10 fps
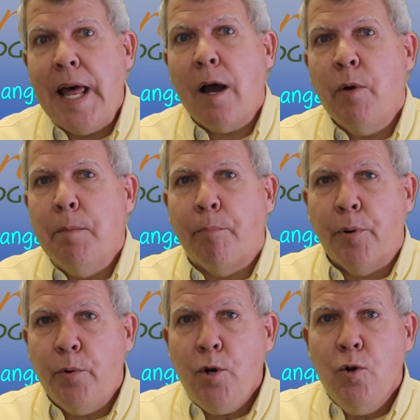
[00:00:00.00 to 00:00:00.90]
now
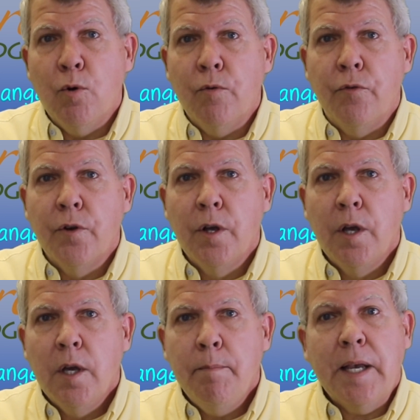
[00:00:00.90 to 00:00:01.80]
improve
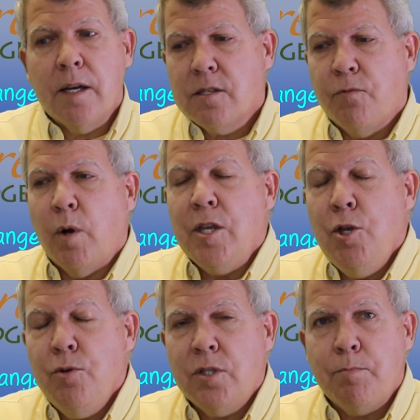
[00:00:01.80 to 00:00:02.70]
because of what
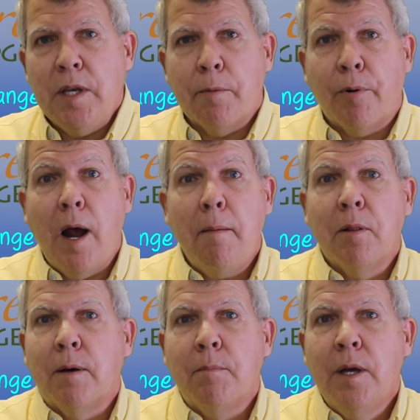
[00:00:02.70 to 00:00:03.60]
used to be a
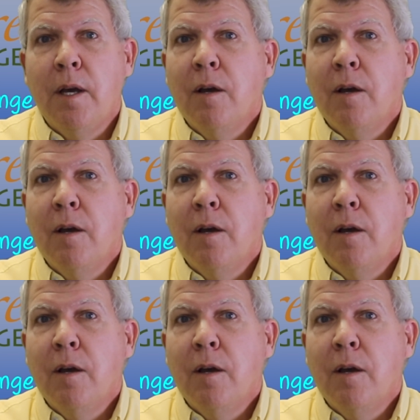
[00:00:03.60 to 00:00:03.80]
problem